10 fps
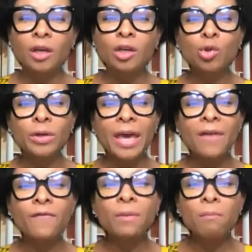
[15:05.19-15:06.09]
should
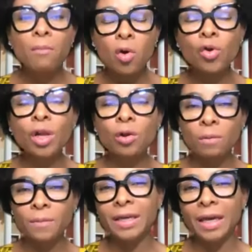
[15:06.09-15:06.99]
have a moral
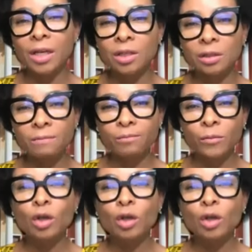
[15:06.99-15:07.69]
obligation